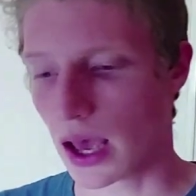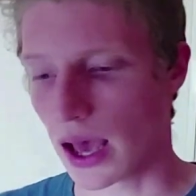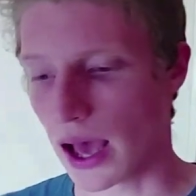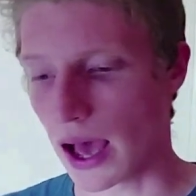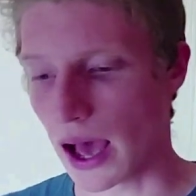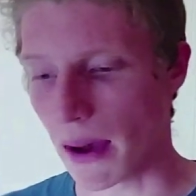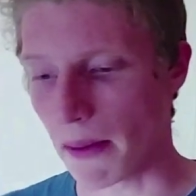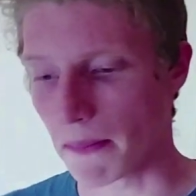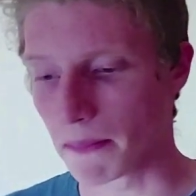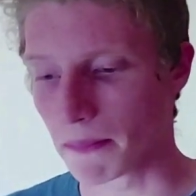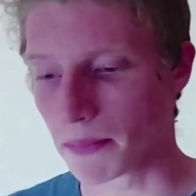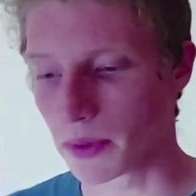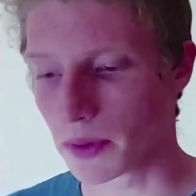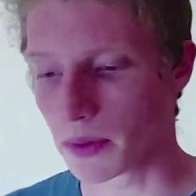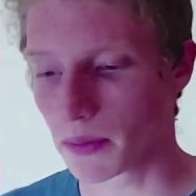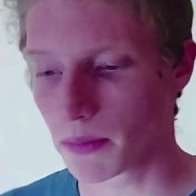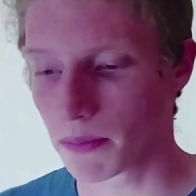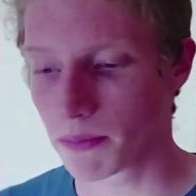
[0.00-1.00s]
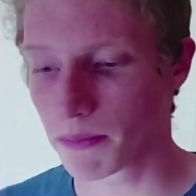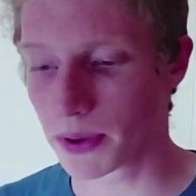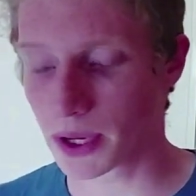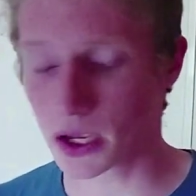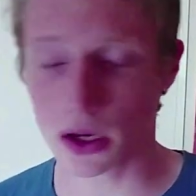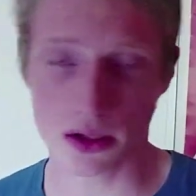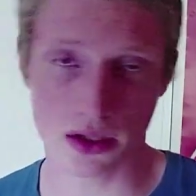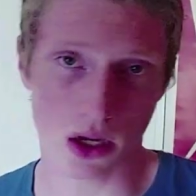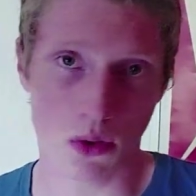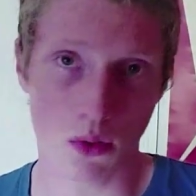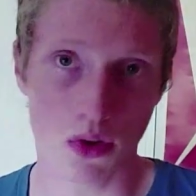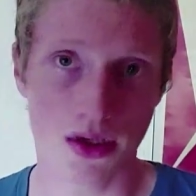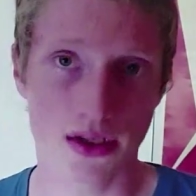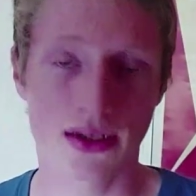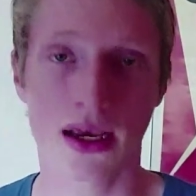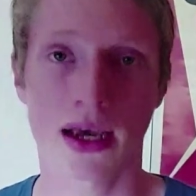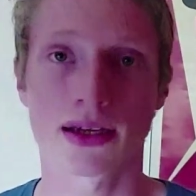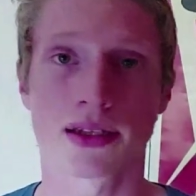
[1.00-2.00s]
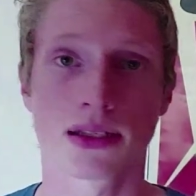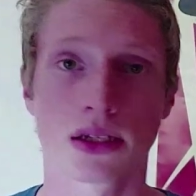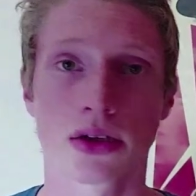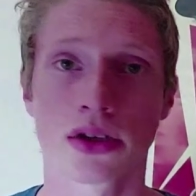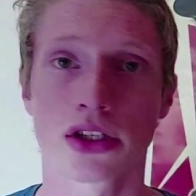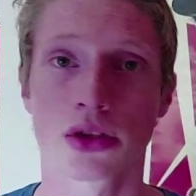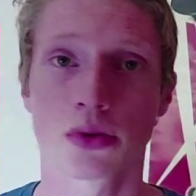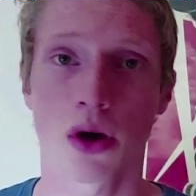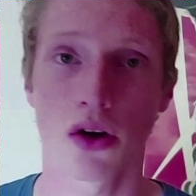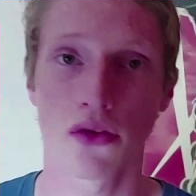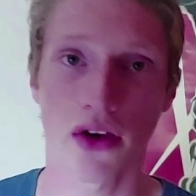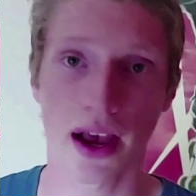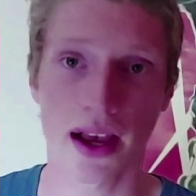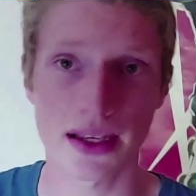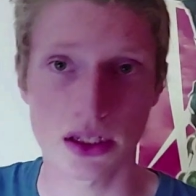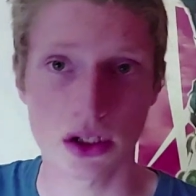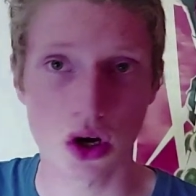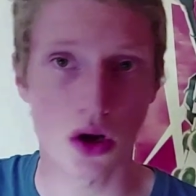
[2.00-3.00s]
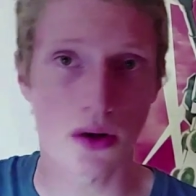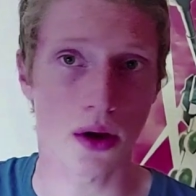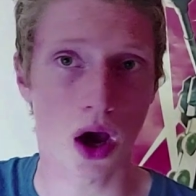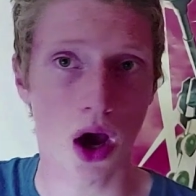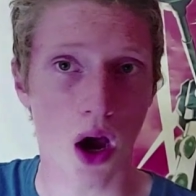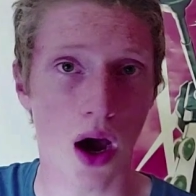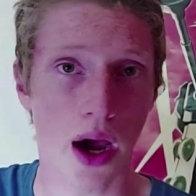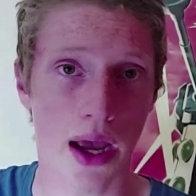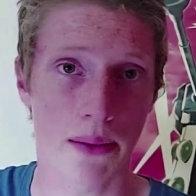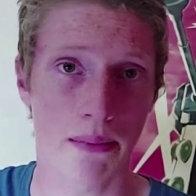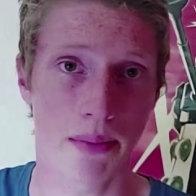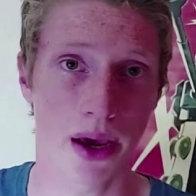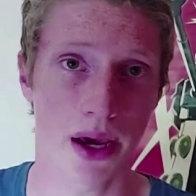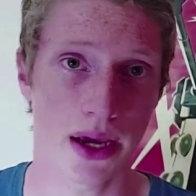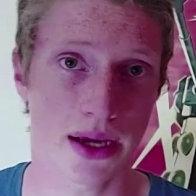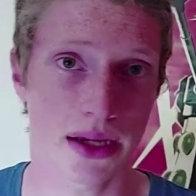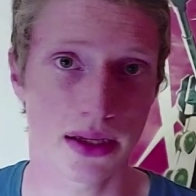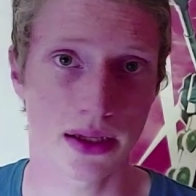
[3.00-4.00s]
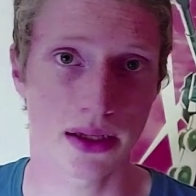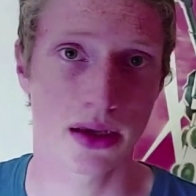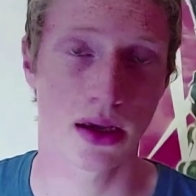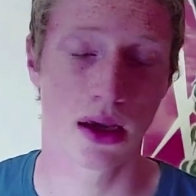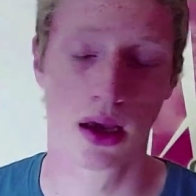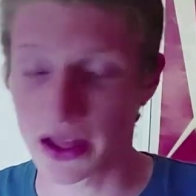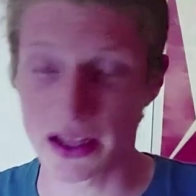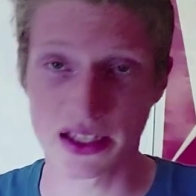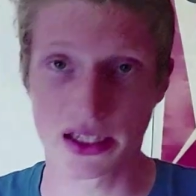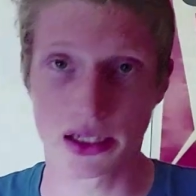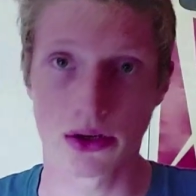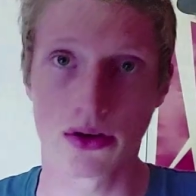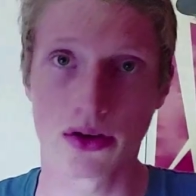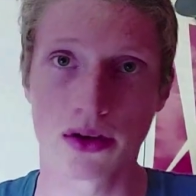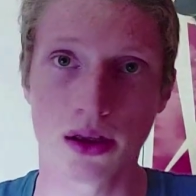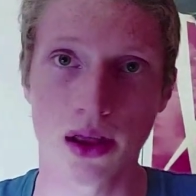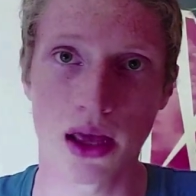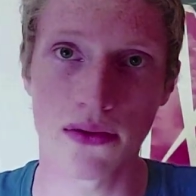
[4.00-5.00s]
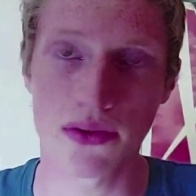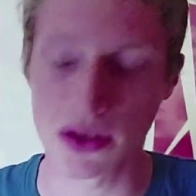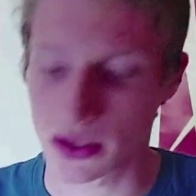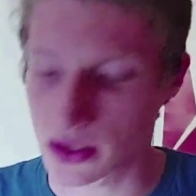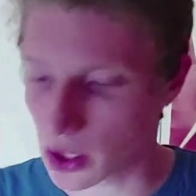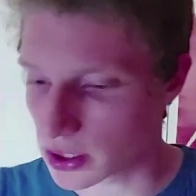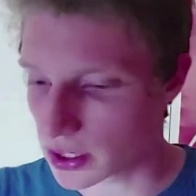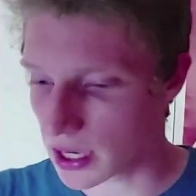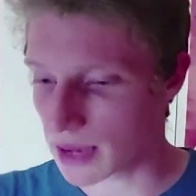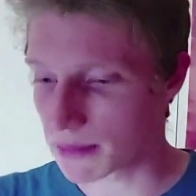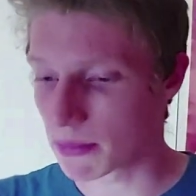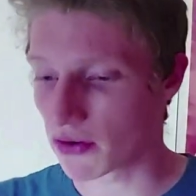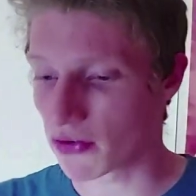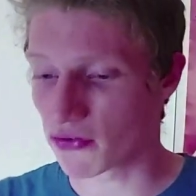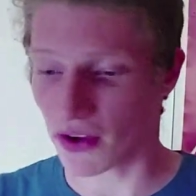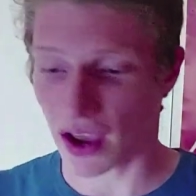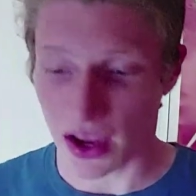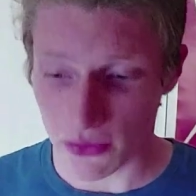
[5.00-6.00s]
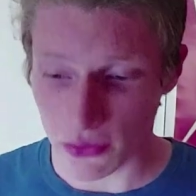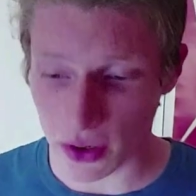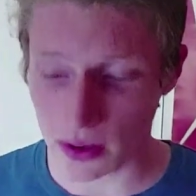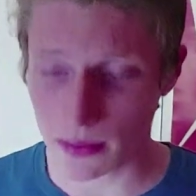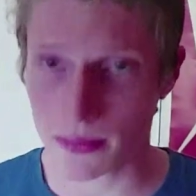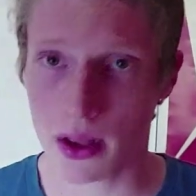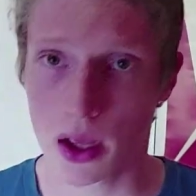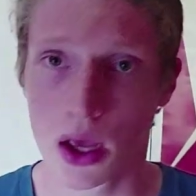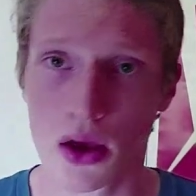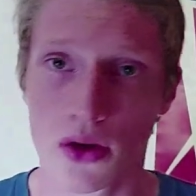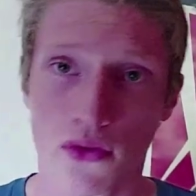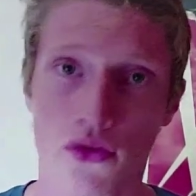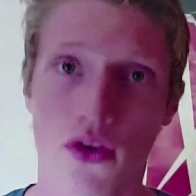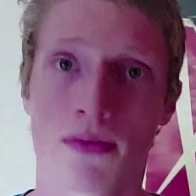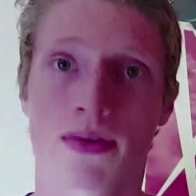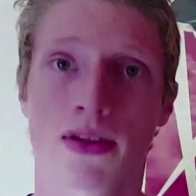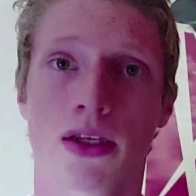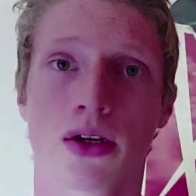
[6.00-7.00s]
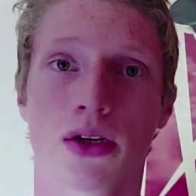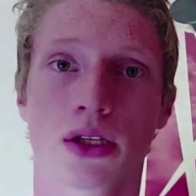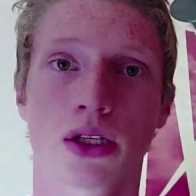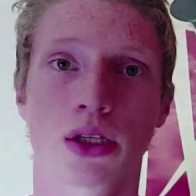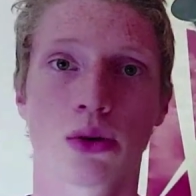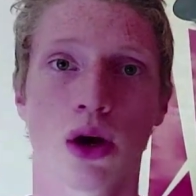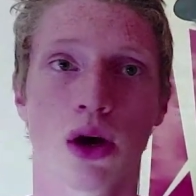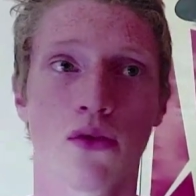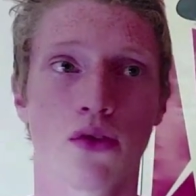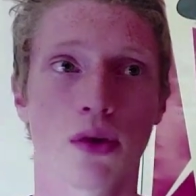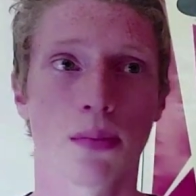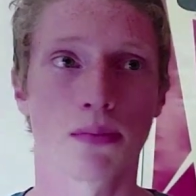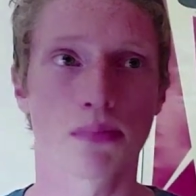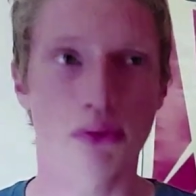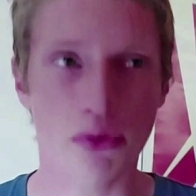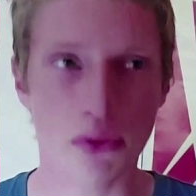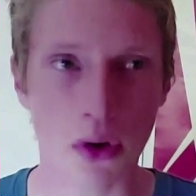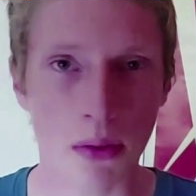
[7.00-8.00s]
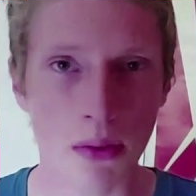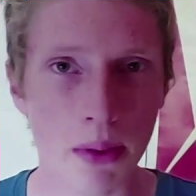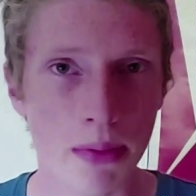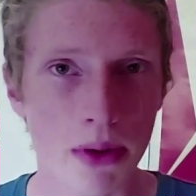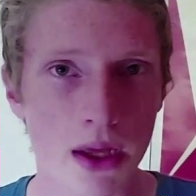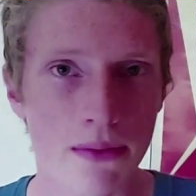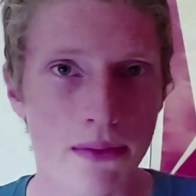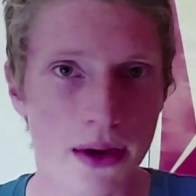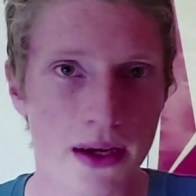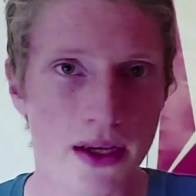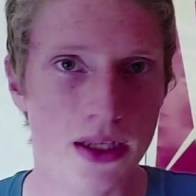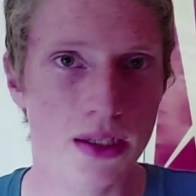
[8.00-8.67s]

Um, because I would say Series twelve has got higher peaks than Series eleven. So yeah, my favourite from Series twelve would probably be